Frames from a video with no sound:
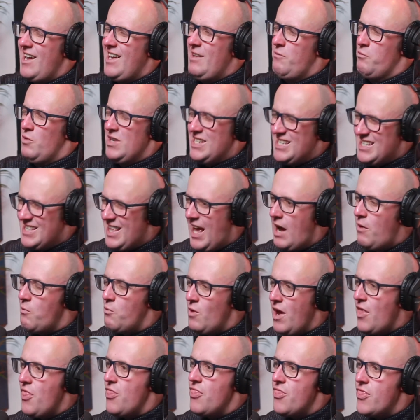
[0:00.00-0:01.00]
Was that
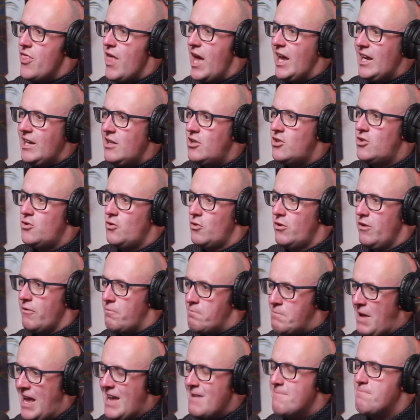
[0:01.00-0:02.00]
when they sort
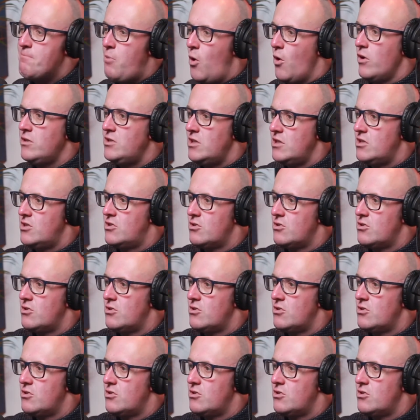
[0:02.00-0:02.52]
of pinpointed